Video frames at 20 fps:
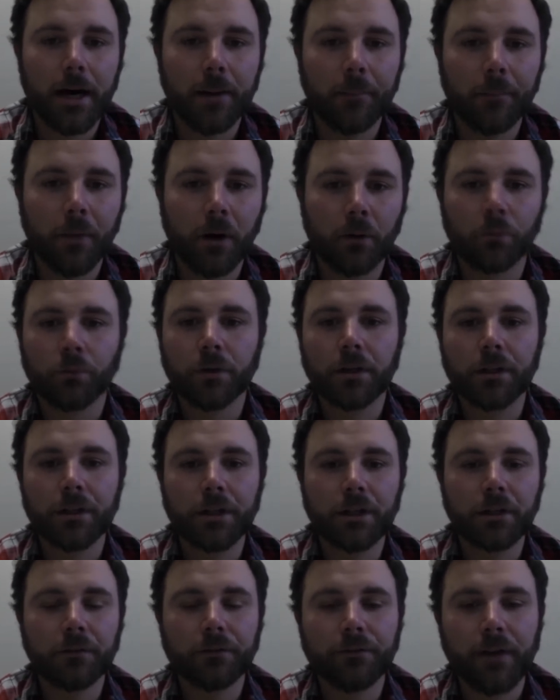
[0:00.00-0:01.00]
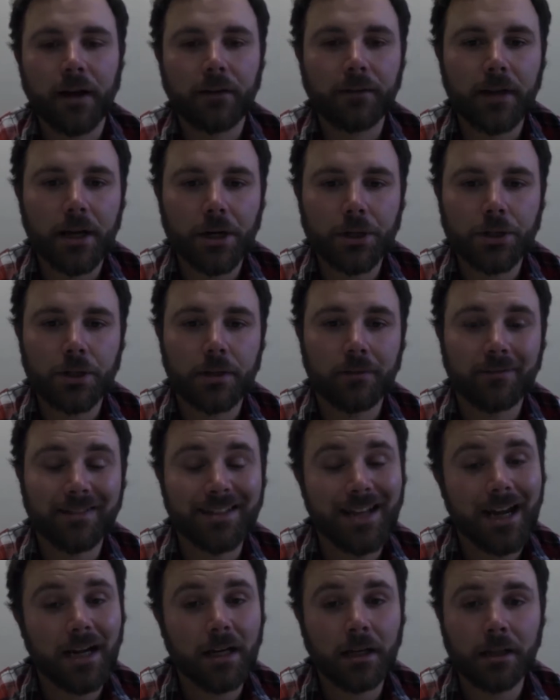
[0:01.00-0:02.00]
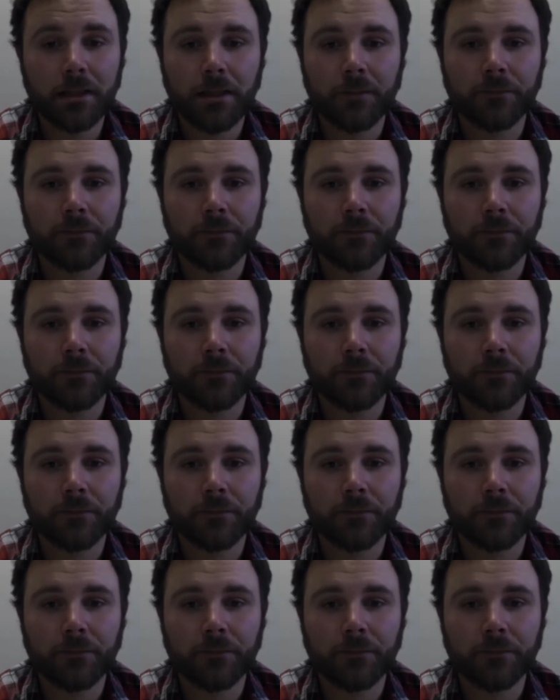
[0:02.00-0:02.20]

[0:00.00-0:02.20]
a really good foundation of data and